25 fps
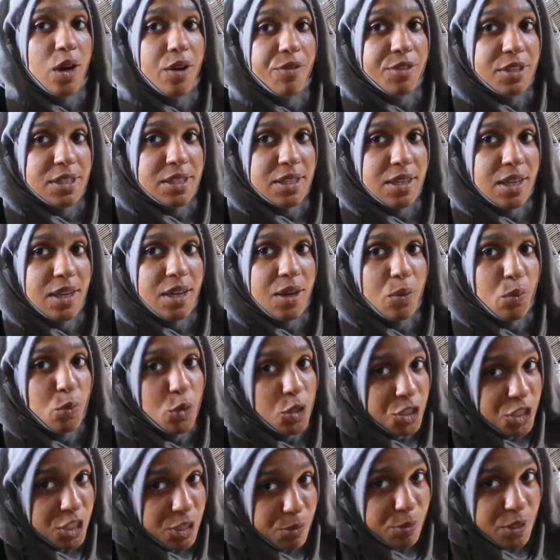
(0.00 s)
Obviously it
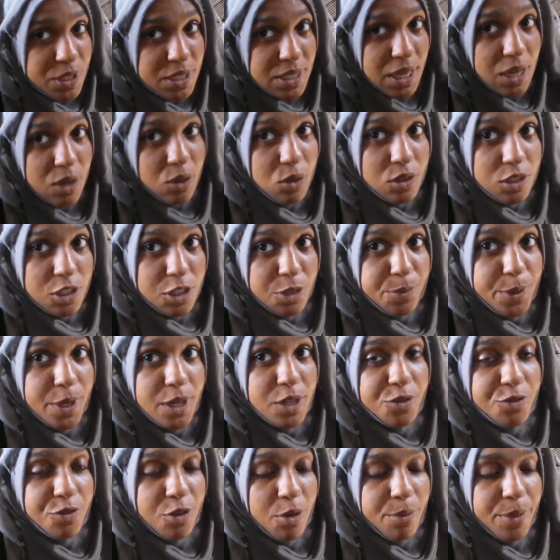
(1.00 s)
was cheaper to get all of the
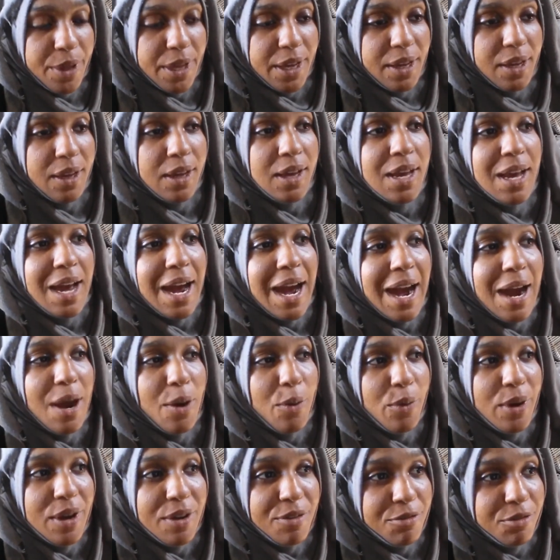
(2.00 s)
parts from here,
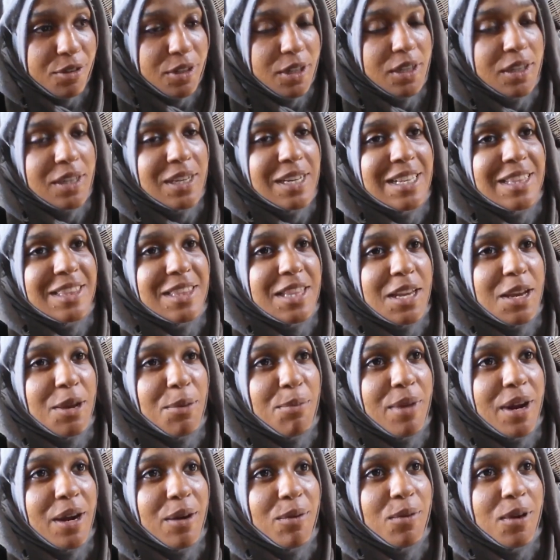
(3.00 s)
however the
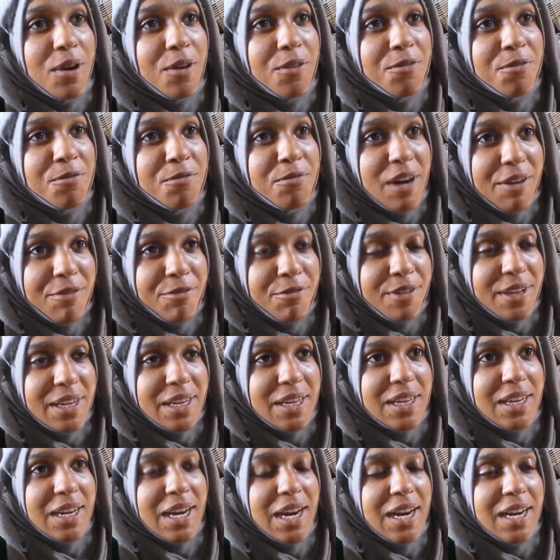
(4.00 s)
amount of
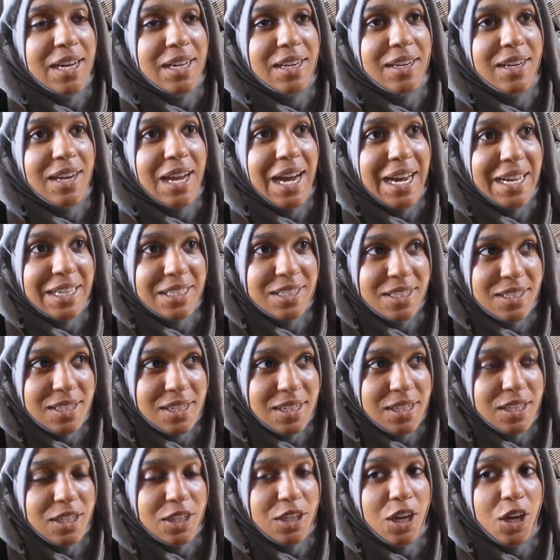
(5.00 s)
faffing and
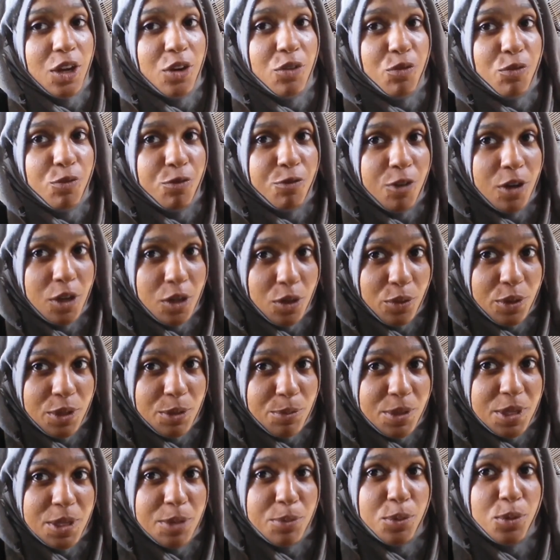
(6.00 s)
hassling and following
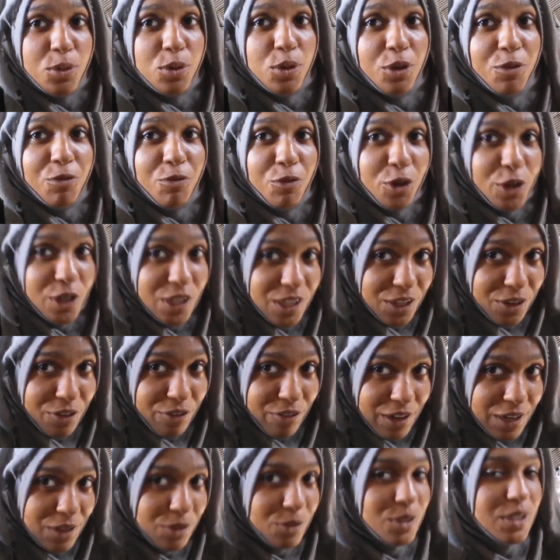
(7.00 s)
people and running
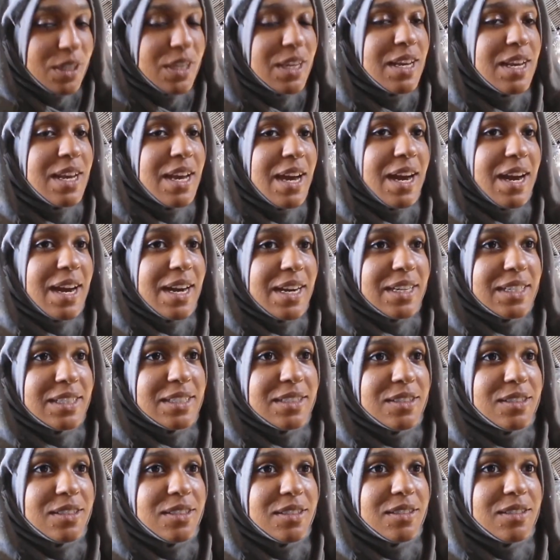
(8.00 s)
around
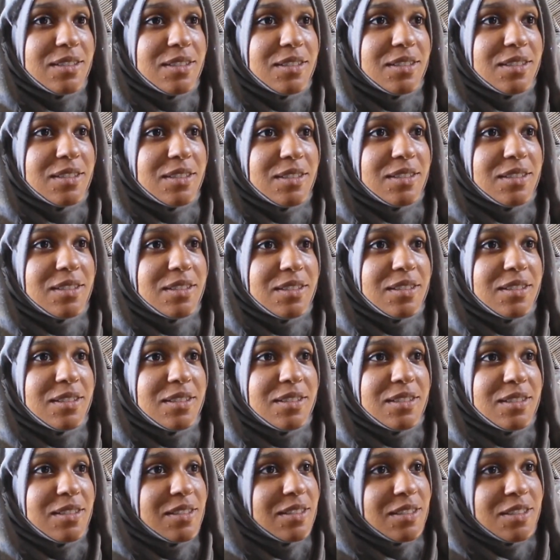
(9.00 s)
and
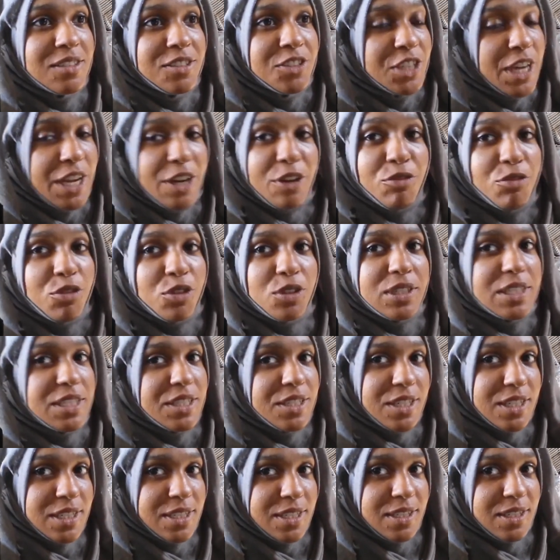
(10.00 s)
general
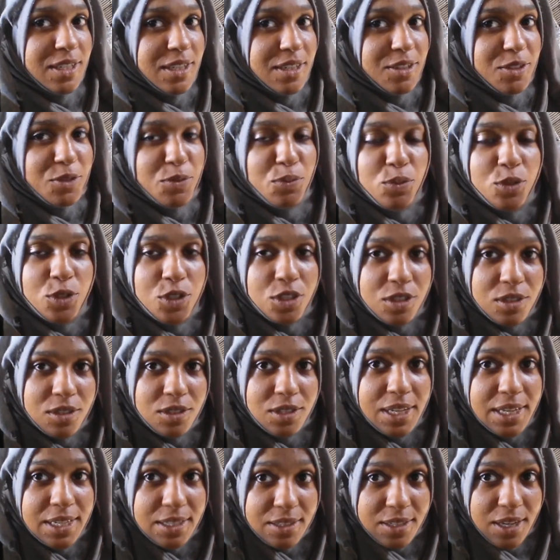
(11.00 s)
logistics was
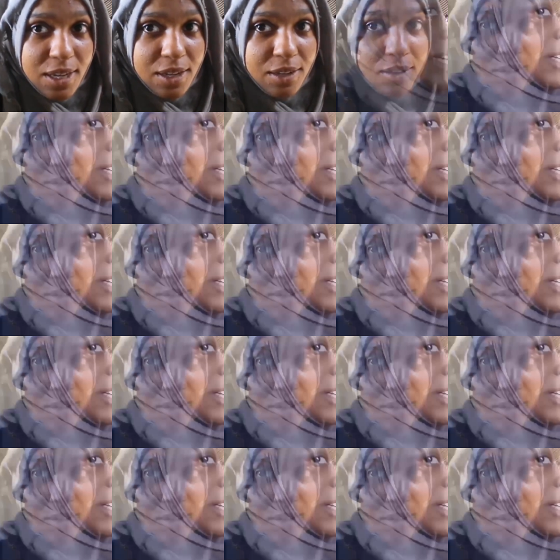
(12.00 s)
insane.